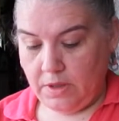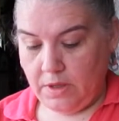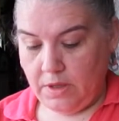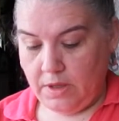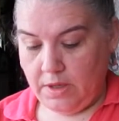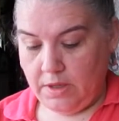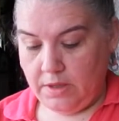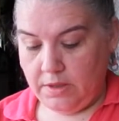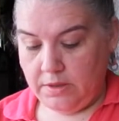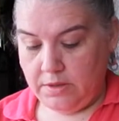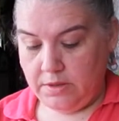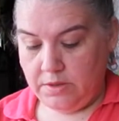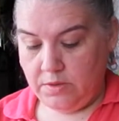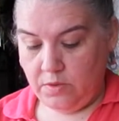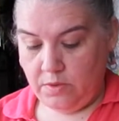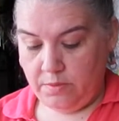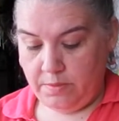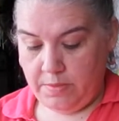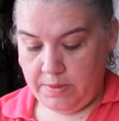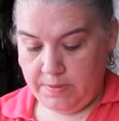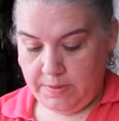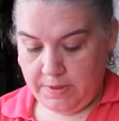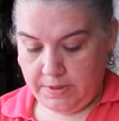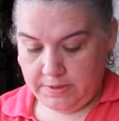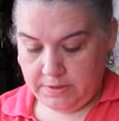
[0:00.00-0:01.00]
and do it
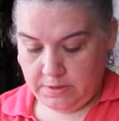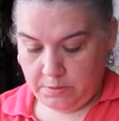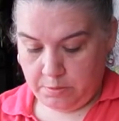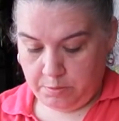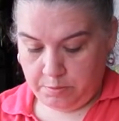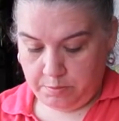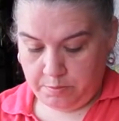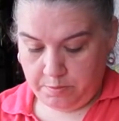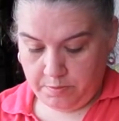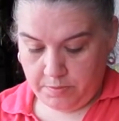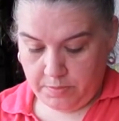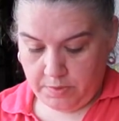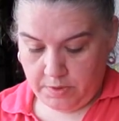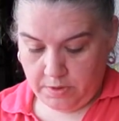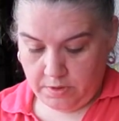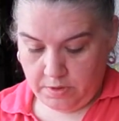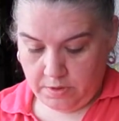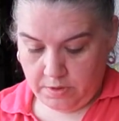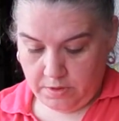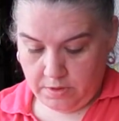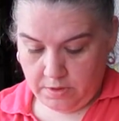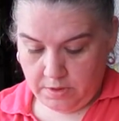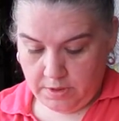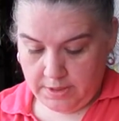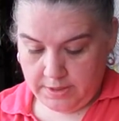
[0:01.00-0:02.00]
maybe as a
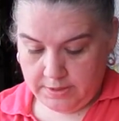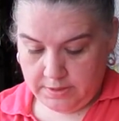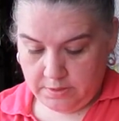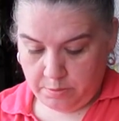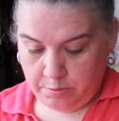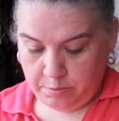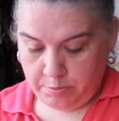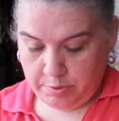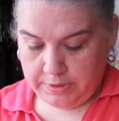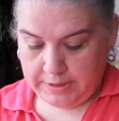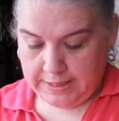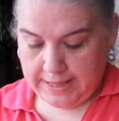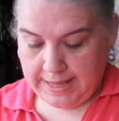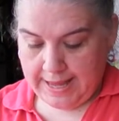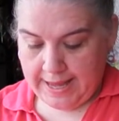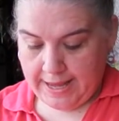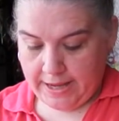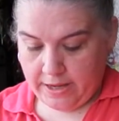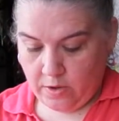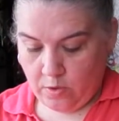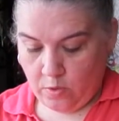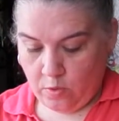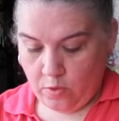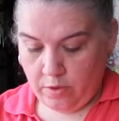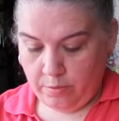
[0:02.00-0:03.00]
as a
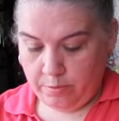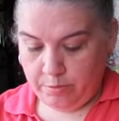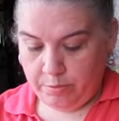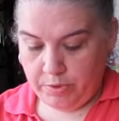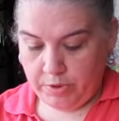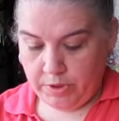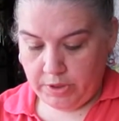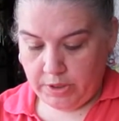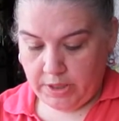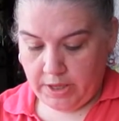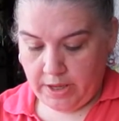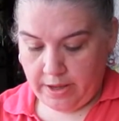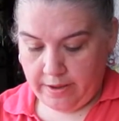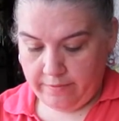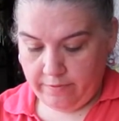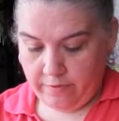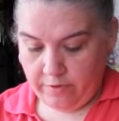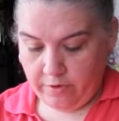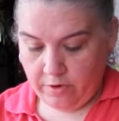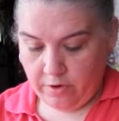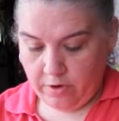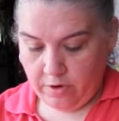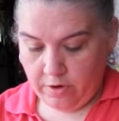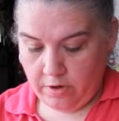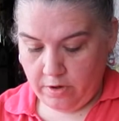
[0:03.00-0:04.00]
plaque or a book
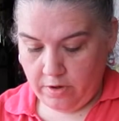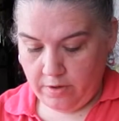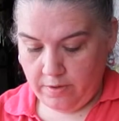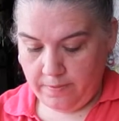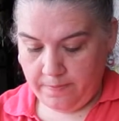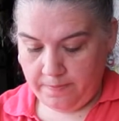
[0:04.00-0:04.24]
cover.